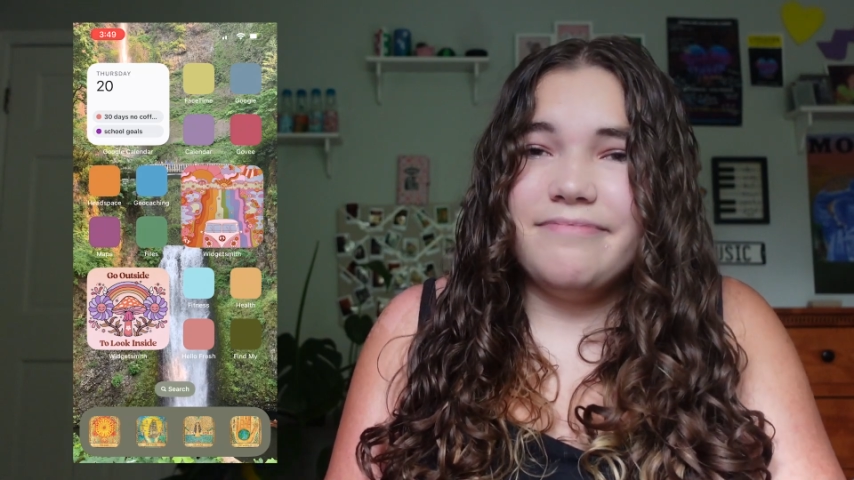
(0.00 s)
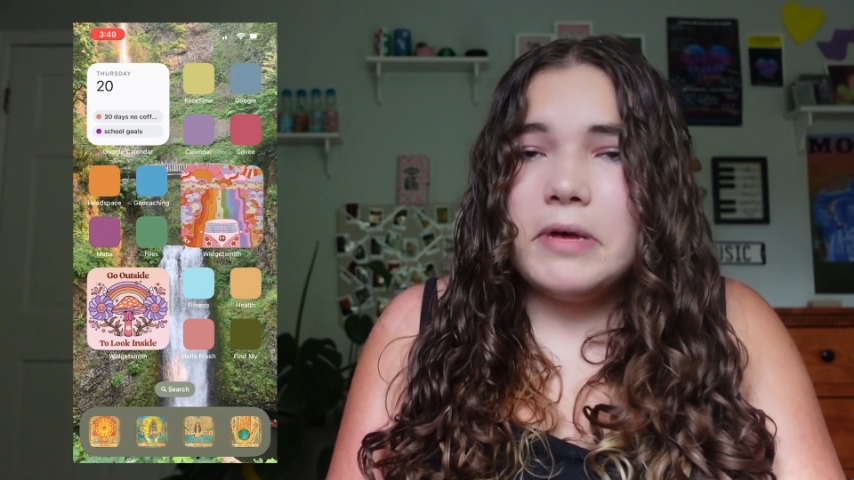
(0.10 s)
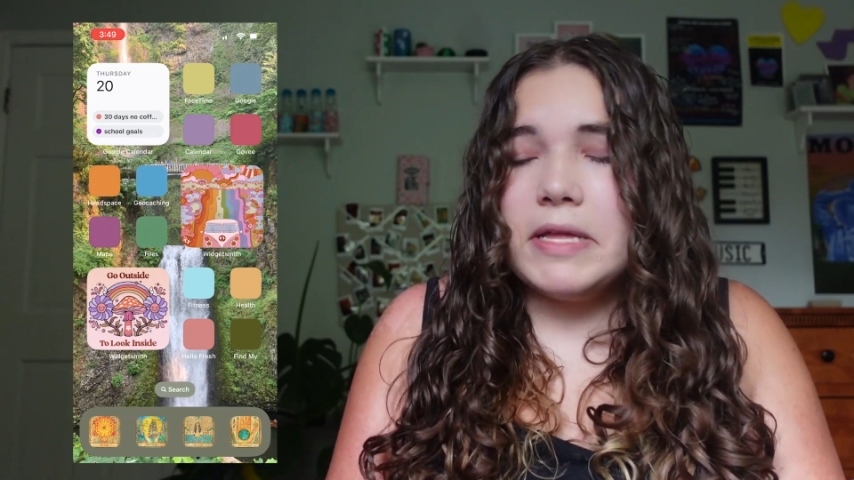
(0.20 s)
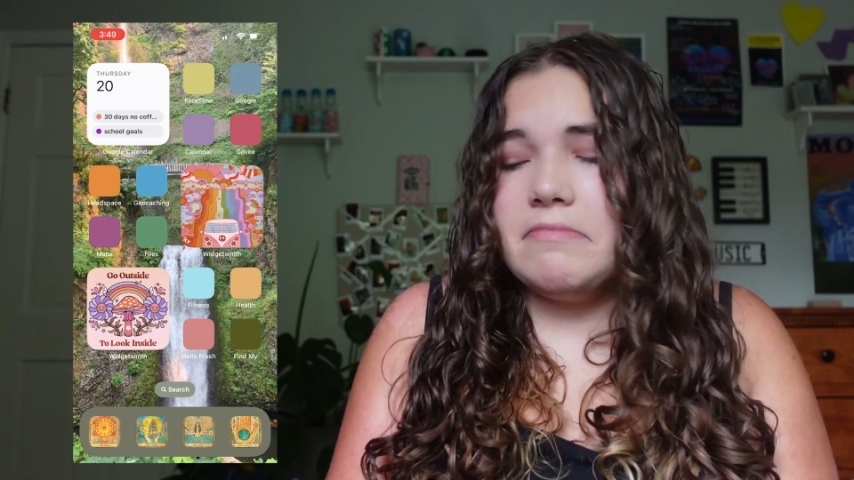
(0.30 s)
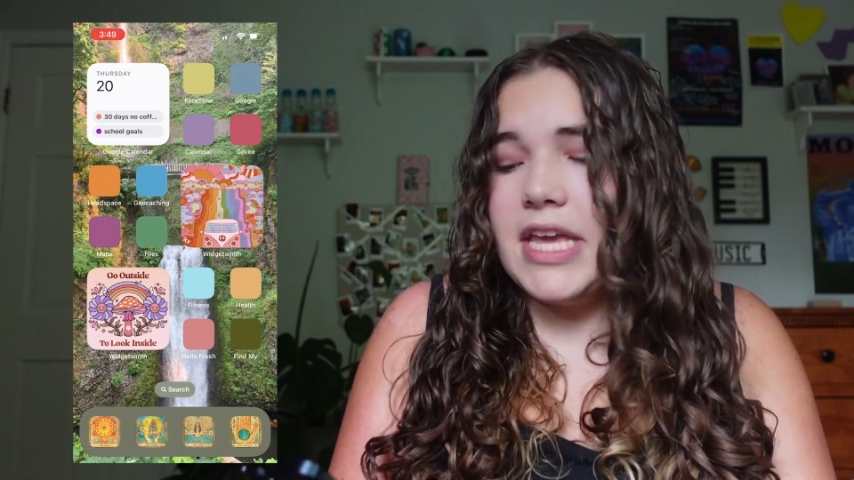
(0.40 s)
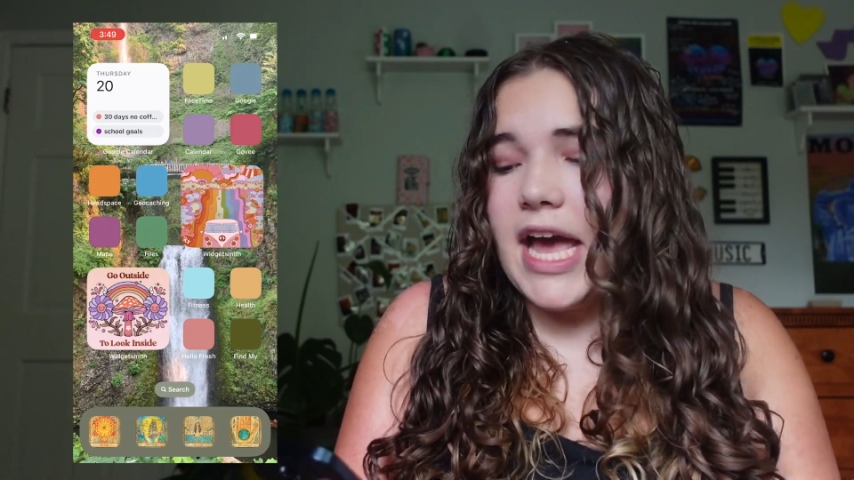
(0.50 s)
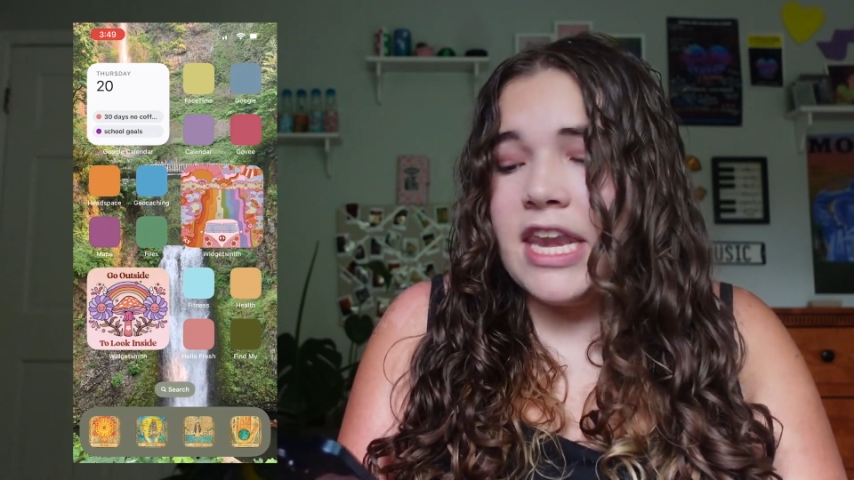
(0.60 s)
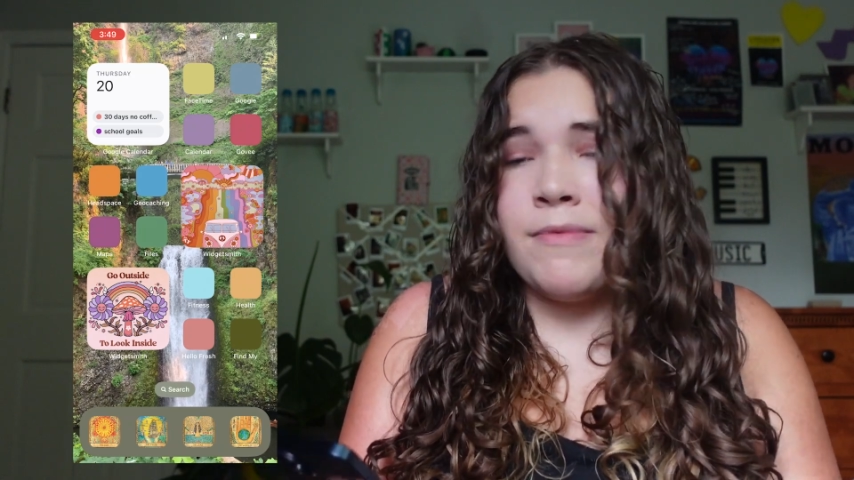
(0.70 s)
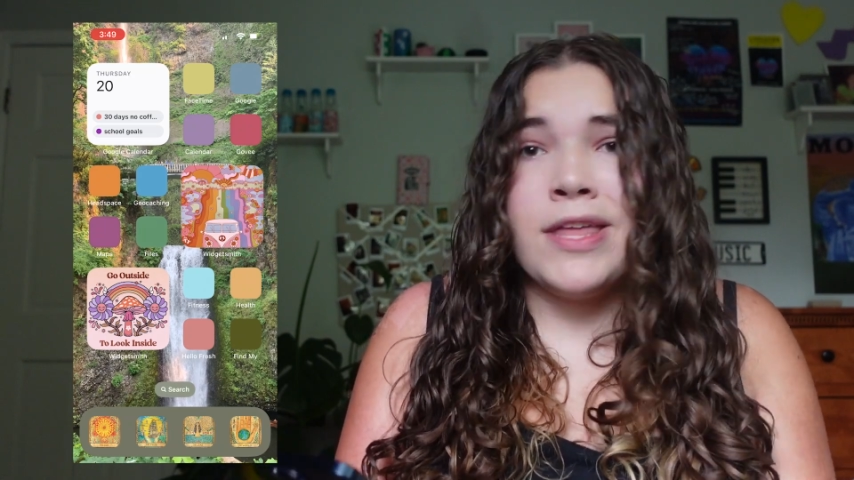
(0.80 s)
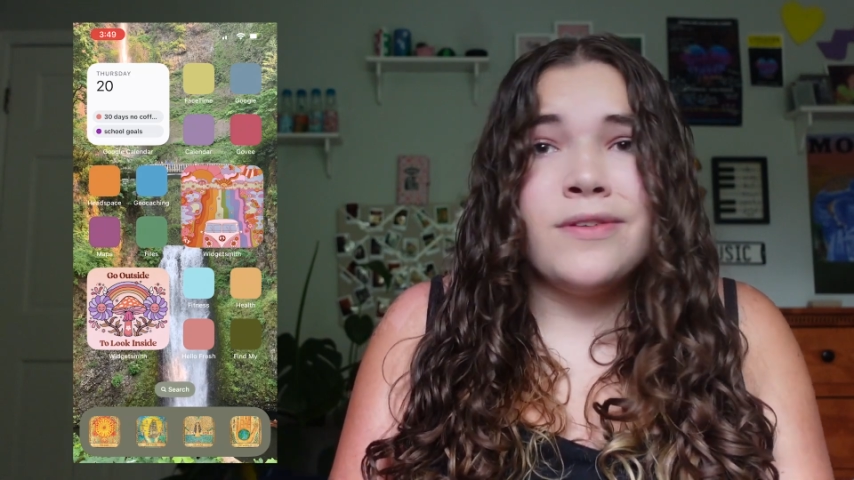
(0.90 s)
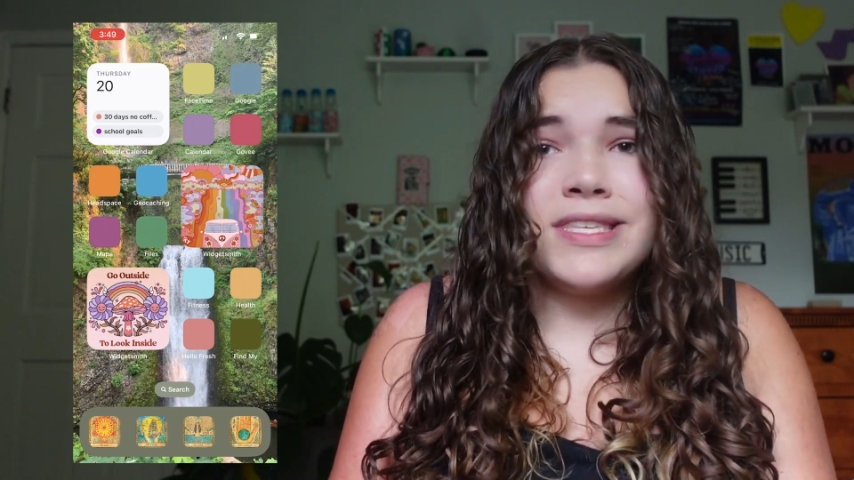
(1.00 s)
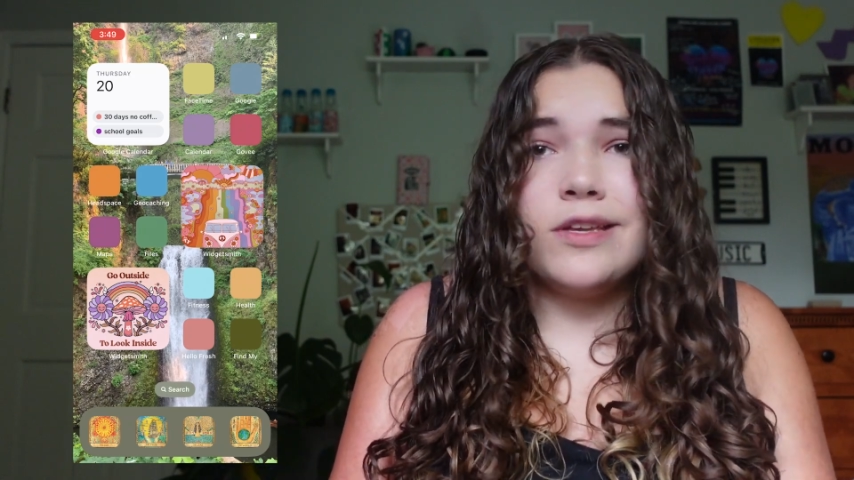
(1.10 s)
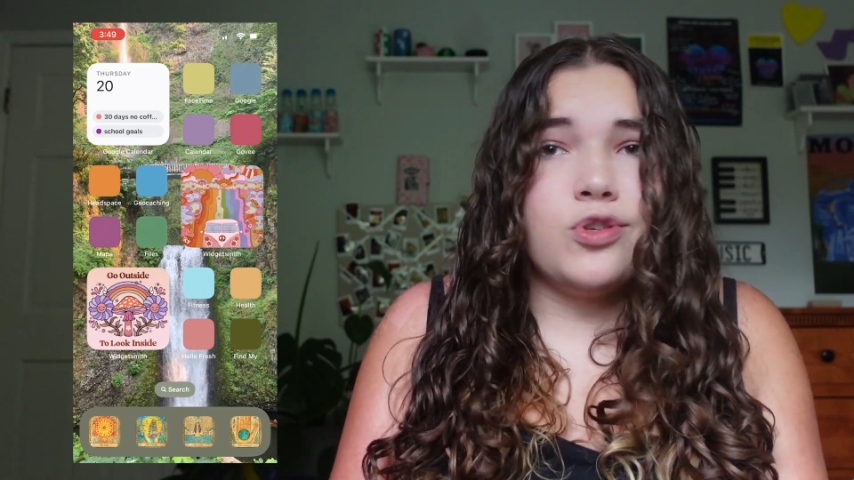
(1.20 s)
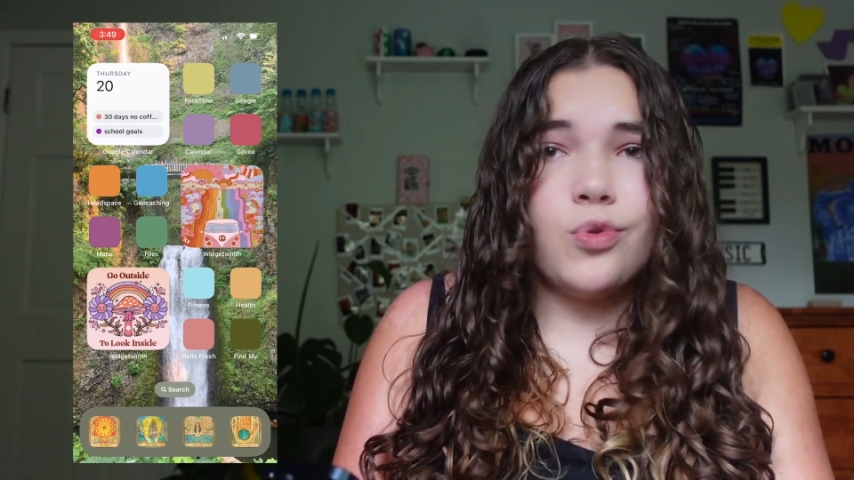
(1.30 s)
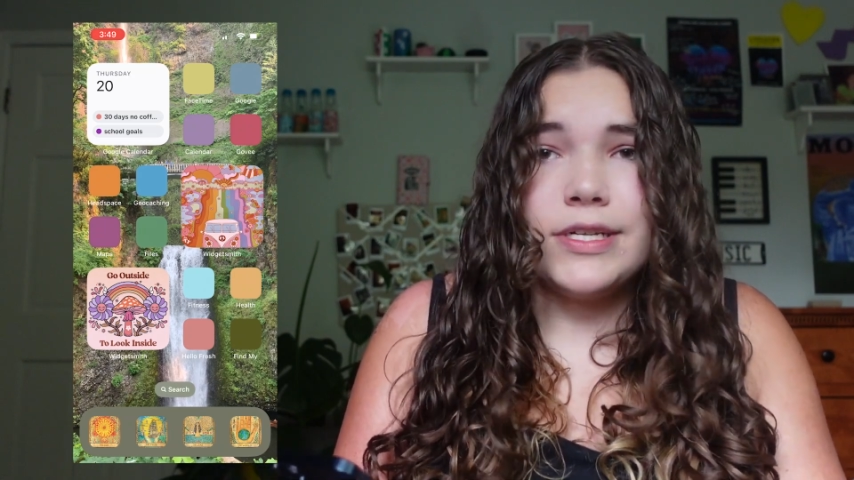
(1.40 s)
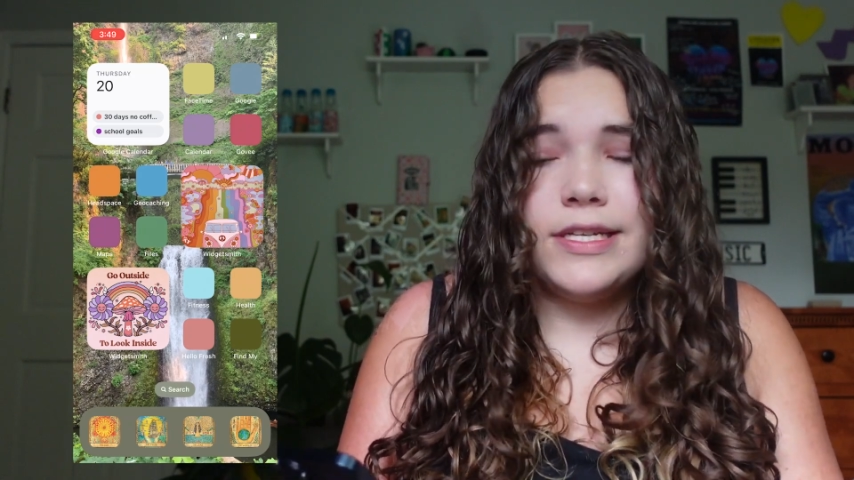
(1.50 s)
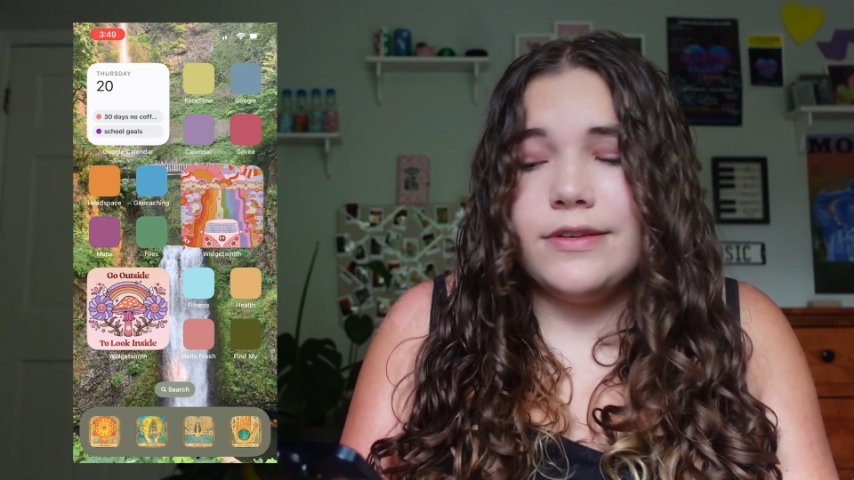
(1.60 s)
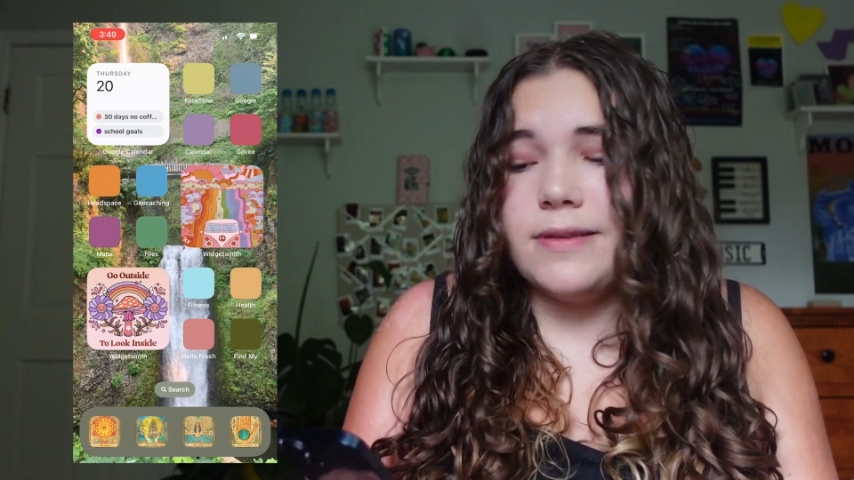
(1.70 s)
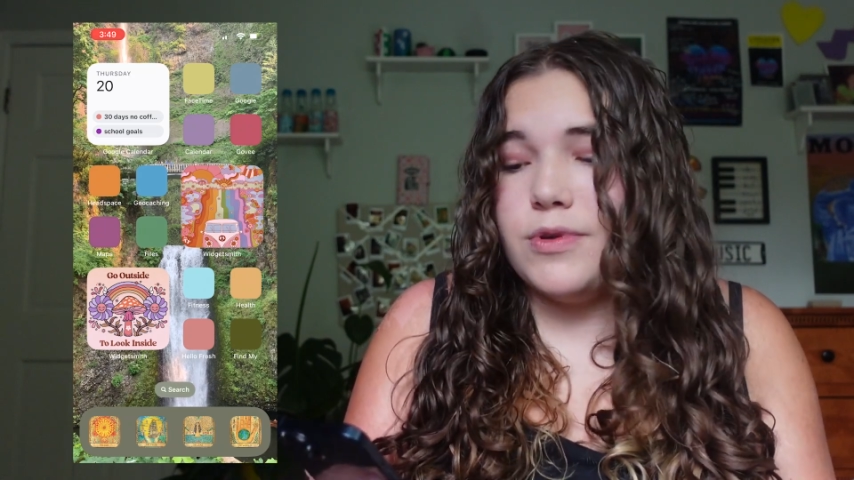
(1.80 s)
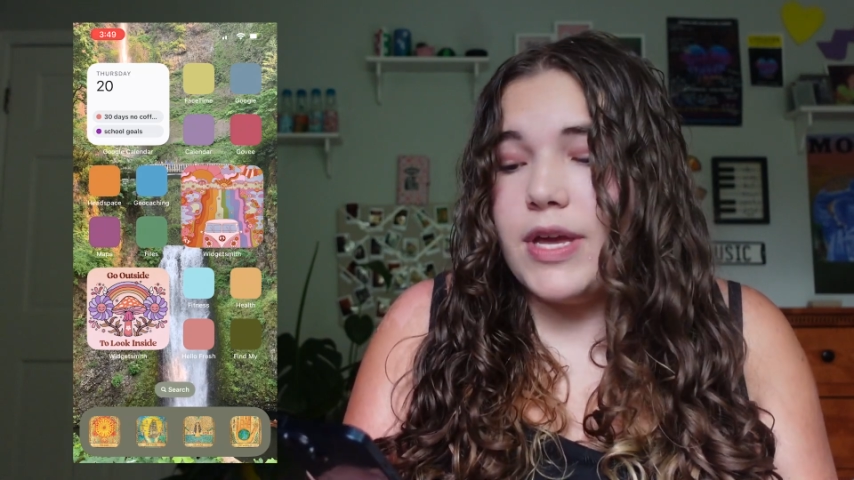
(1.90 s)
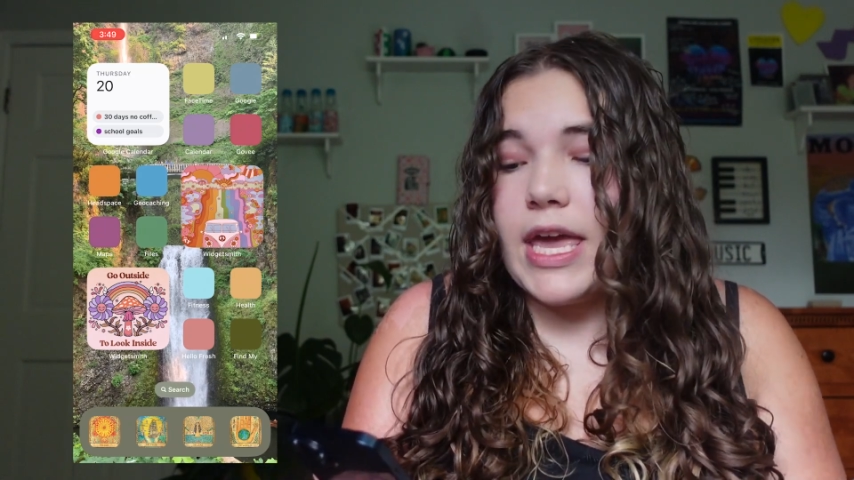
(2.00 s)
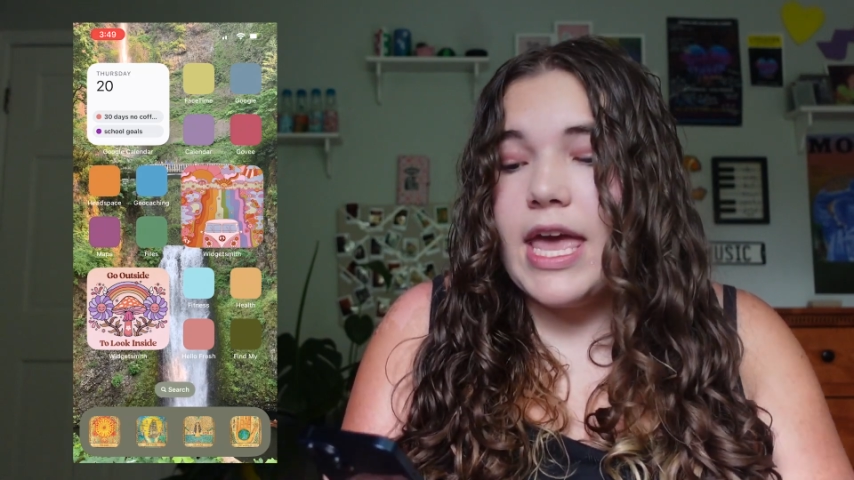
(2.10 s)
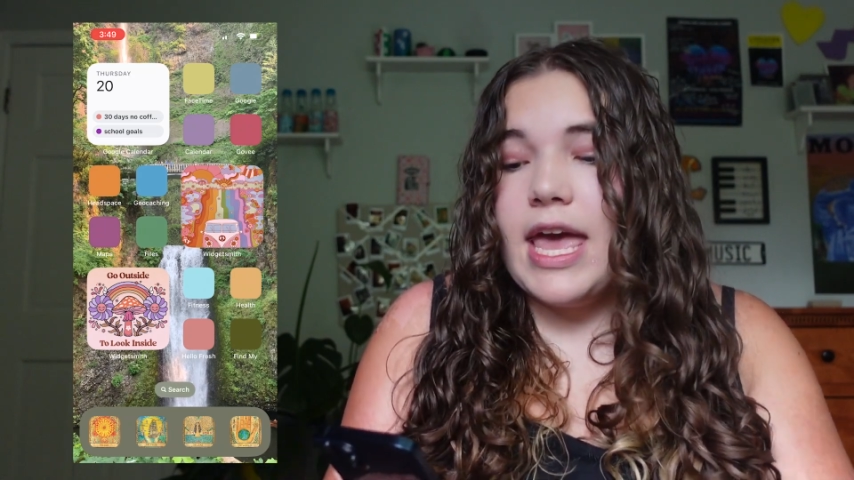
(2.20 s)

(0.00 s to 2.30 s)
But yeah, anyway, this is a short series I'm doing.